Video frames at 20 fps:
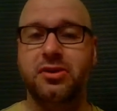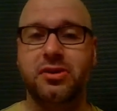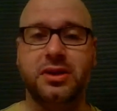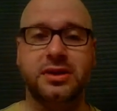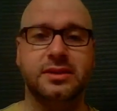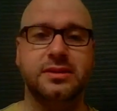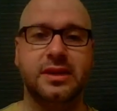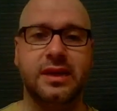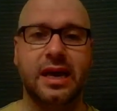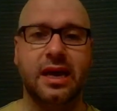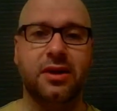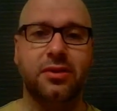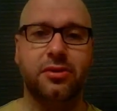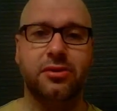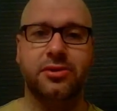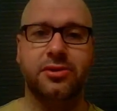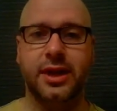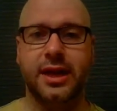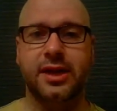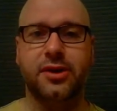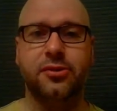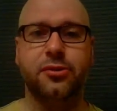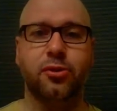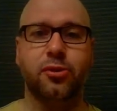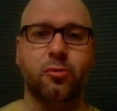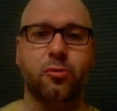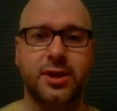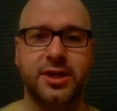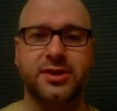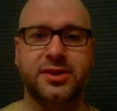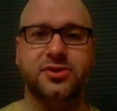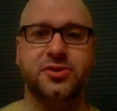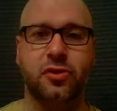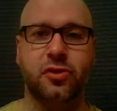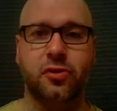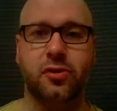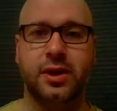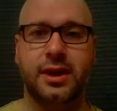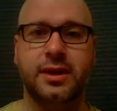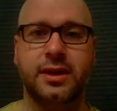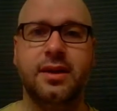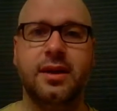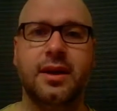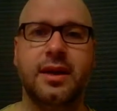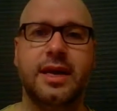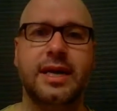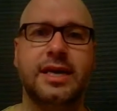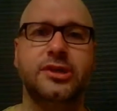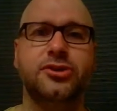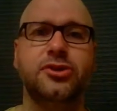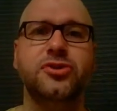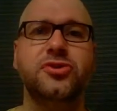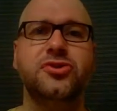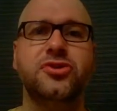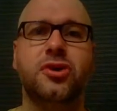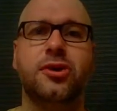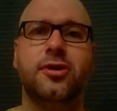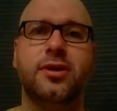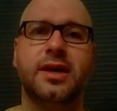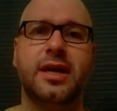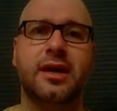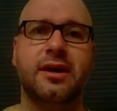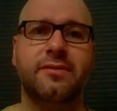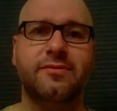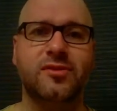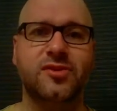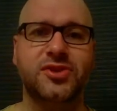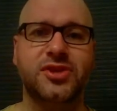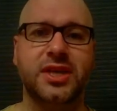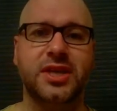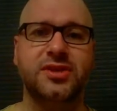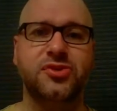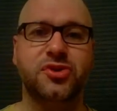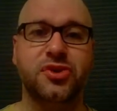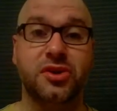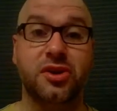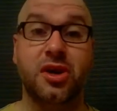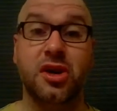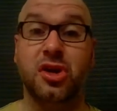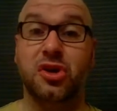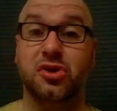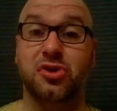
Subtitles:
You can see how their day or their week's going and just start a conversation.